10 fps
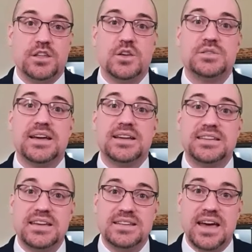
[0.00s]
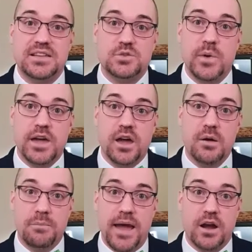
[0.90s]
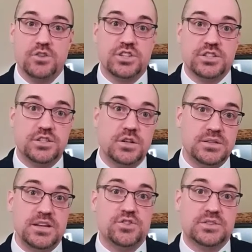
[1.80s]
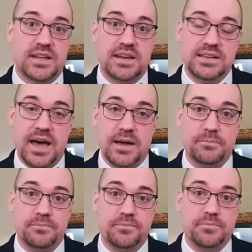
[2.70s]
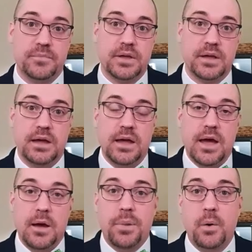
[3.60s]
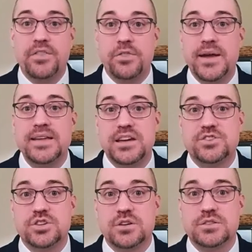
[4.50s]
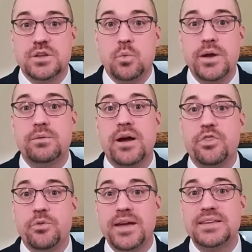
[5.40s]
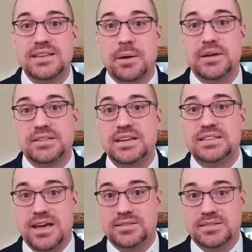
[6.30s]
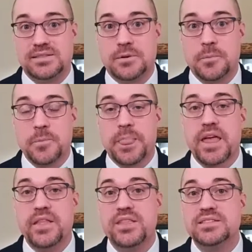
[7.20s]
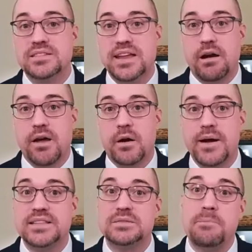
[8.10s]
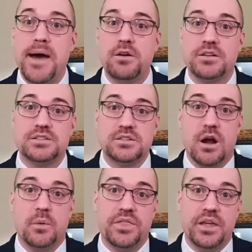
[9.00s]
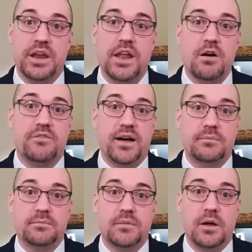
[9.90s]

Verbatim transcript: Using a t-test, we could compare just two teachers at a time. But with three teachers, we'd run three separate t-tests. In this scenario, it's better to start with an ANOVA.